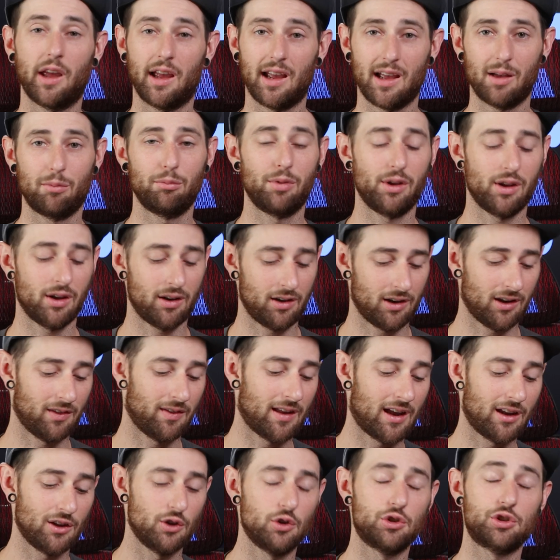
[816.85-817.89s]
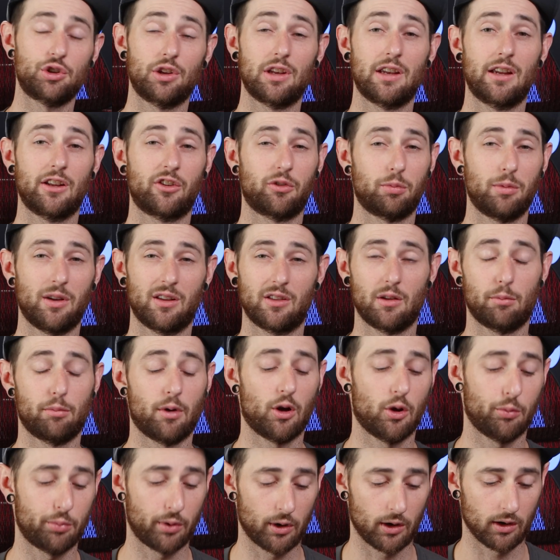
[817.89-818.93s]
ambient and that usually gets me in the
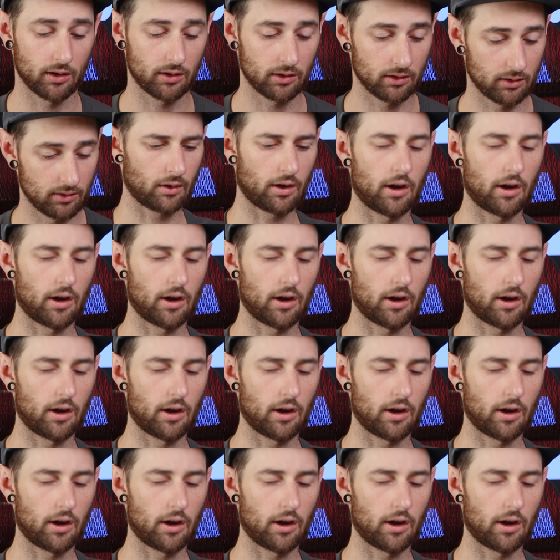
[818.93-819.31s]
ballpark.